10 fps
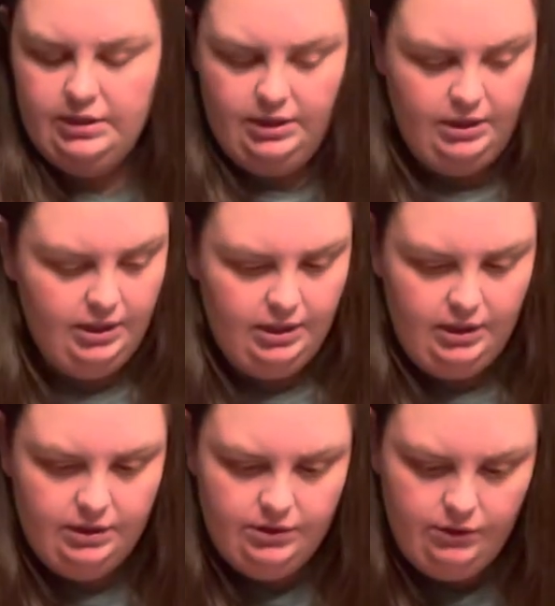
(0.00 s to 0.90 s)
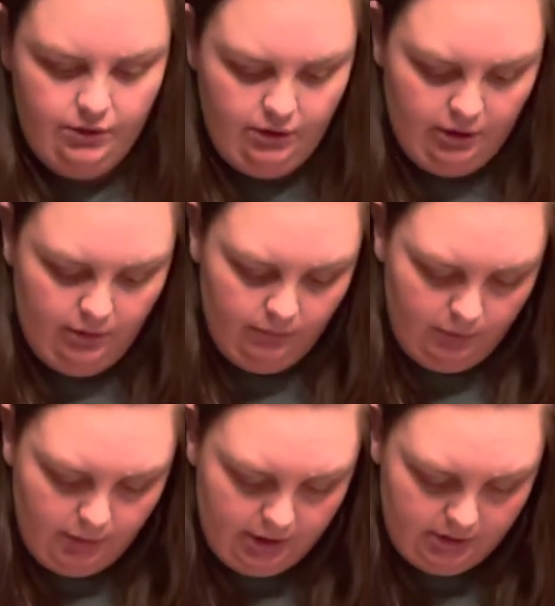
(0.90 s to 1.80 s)
and then I need to hook up the
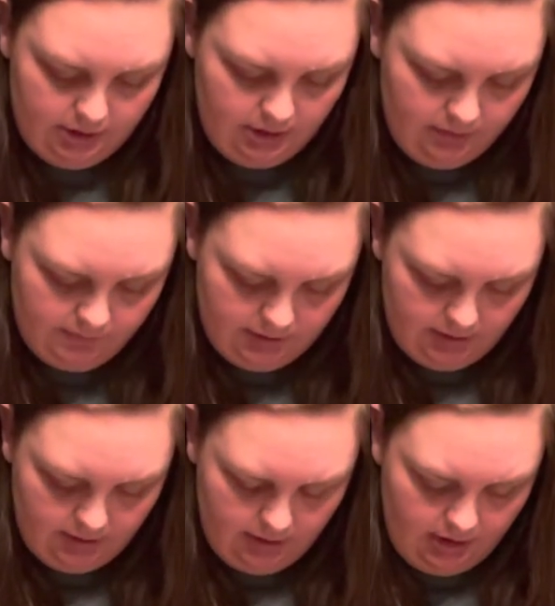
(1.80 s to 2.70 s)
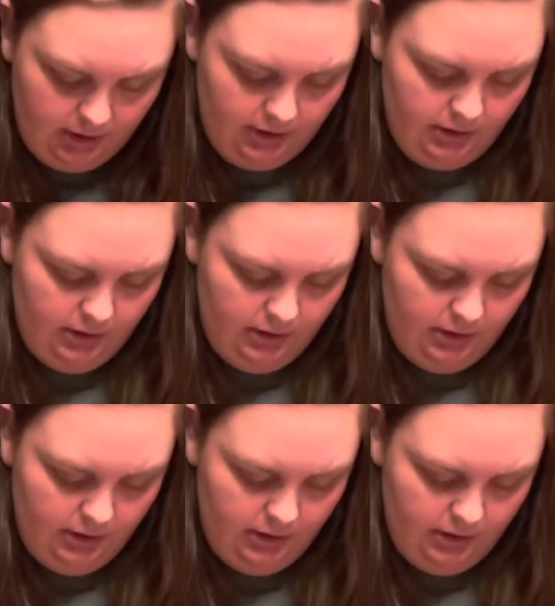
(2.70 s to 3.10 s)
positives again,